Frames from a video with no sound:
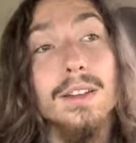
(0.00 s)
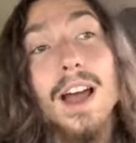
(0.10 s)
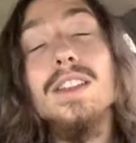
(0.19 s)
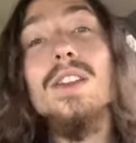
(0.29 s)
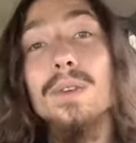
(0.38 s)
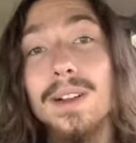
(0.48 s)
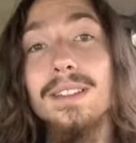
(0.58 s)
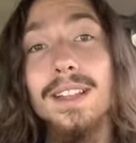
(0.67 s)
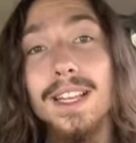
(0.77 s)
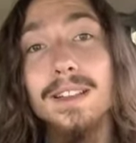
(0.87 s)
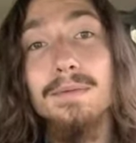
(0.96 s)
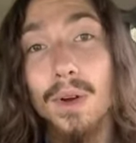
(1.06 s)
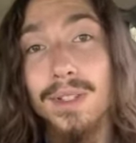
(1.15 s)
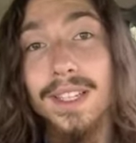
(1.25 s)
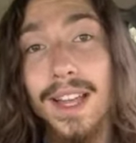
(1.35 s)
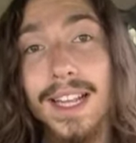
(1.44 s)
unknowingly,
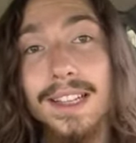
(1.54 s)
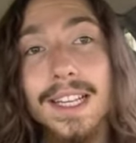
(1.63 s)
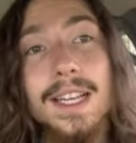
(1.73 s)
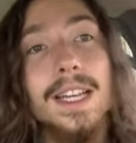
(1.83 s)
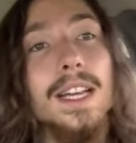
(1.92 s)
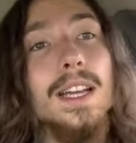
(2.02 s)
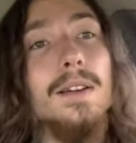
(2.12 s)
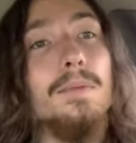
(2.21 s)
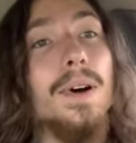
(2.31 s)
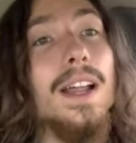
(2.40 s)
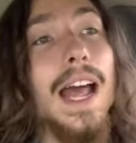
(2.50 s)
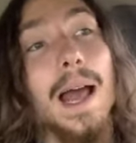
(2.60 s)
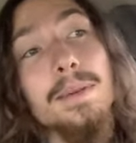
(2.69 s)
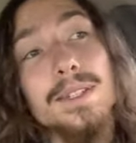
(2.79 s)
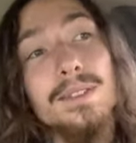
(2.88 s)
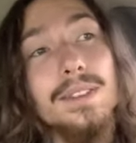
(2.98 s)
most likely, but
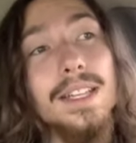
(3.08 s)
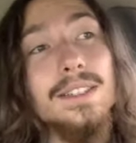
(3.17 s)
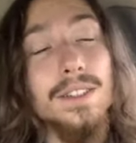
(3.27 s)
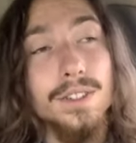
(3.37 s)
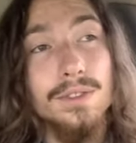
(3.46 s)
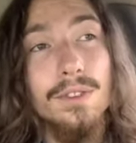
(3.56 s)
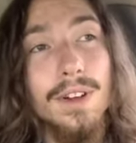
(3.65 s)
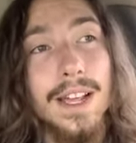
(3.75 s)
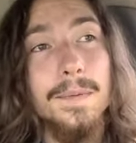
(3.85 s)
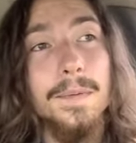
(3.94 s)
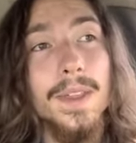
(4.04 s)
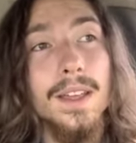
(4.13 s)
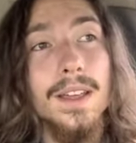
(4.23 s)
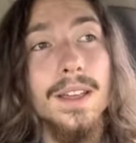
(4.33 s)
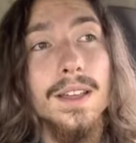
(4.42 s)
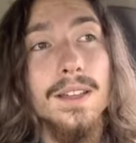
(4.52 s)
absolutely destroying
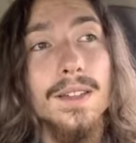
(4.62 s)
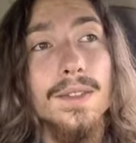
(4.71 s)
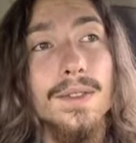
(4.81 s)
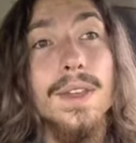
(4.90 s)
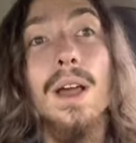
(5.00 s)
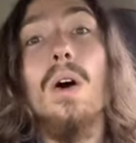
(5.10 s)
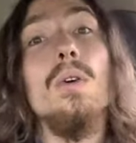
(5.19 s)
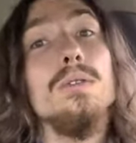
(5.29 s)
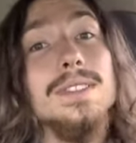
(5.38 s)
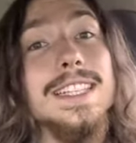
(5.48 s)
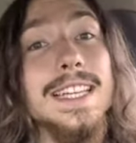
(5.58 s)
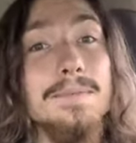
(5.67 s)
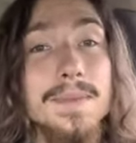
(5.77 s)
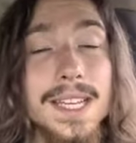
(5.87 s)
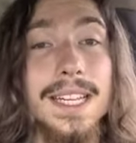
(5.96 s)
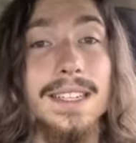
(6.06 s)
the only
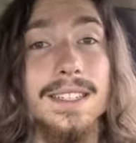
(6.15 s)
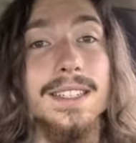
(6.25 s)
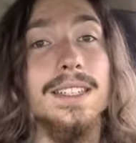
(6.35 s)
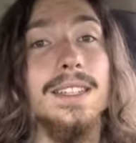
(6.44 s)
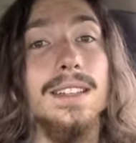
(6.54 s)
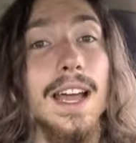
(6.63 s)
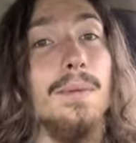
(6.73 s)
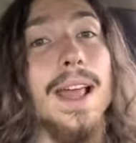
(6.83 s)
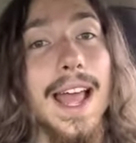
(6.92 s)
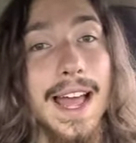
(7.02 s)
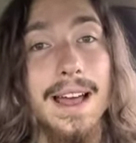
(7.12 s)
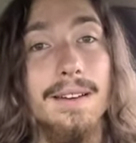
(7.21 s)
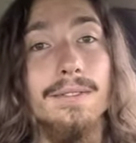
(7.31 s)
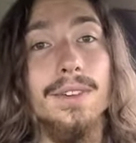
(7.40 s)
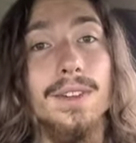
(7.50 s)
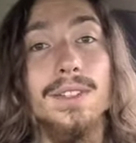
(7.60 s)
means that we
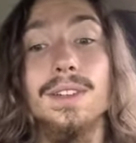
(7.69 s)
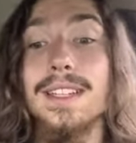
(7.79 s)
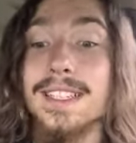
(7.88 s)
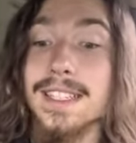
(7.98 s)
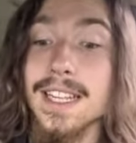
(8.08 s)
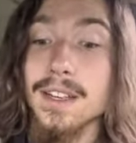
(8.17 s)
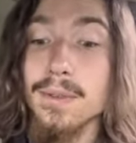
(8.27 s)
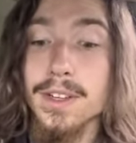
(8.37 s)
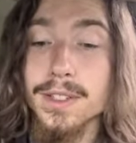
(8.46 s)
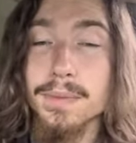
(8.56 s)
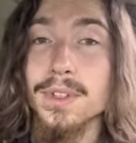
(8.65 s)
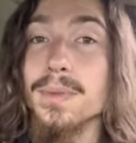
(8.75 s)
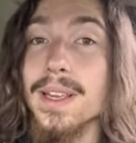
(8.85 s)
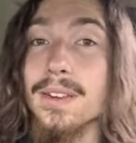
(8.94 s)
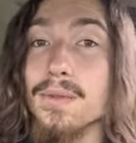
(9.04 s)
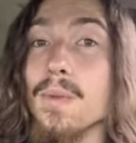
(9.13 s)
have to distinguish
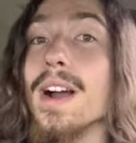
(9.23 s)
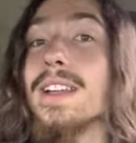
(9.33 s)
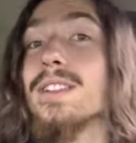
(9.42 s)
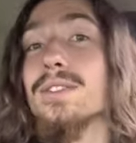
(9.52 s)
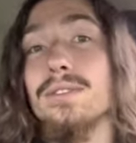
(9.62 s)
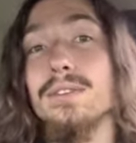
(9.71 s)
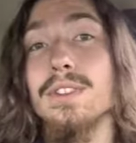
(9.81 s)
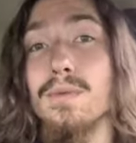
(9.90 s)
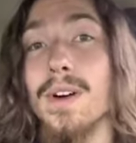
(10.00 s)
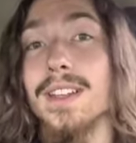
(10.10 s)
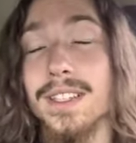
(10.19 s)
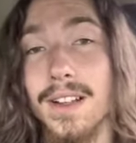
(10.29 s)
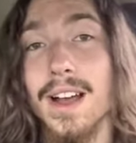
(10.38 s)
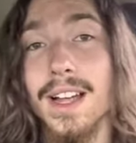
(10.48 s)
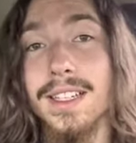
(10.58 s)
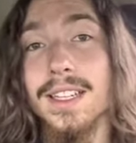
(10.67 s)
between what is true and what is
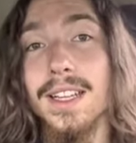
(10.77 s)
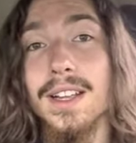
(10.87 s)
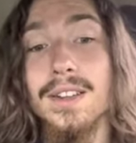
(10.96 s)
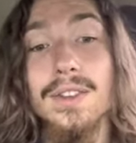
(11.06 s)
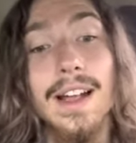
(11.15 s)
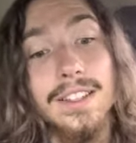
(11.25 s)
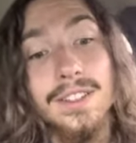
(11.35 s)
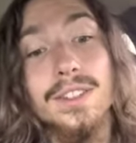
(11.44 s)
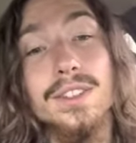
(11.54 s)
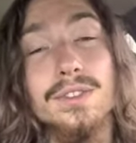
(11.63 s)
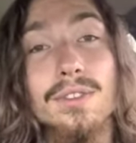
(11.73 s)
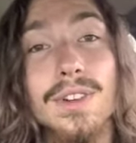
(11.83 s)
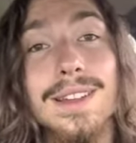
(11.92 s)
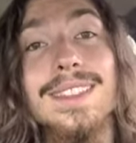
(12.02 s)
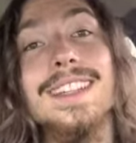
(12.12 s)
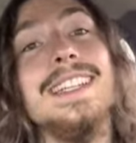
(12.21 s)
not. They're actually
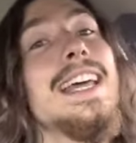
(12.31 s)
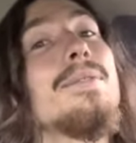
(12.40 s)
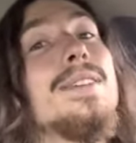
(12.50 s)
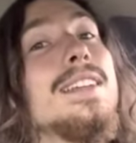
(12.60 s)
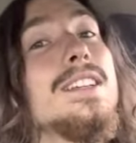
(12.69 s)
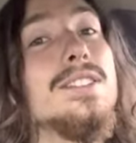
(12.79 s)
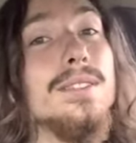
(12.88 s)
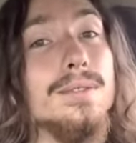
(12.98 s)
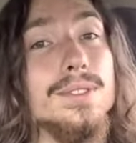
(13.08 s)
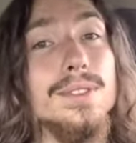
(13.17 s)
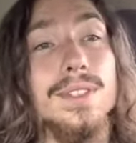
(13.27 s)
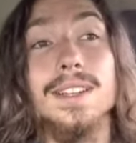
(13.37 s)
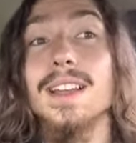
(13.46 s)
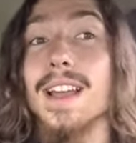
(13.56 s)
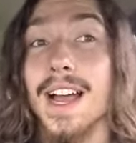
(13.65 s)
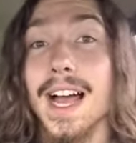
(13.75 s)
destroying the definition of truth. And
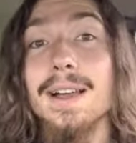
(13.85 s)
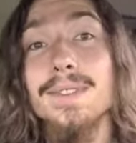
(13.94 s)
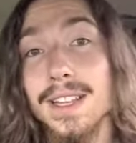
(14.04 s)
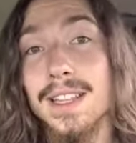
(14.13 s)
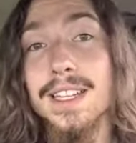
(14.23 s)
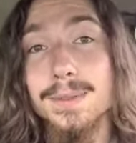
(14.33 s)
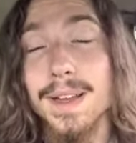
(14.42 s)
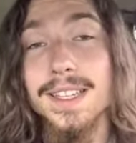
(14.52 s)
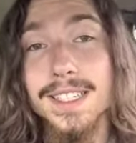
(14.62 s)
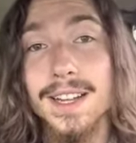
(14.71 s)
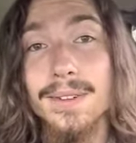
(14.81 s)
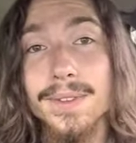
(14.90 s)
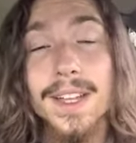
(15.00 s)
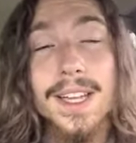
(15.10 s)
I've done this myself.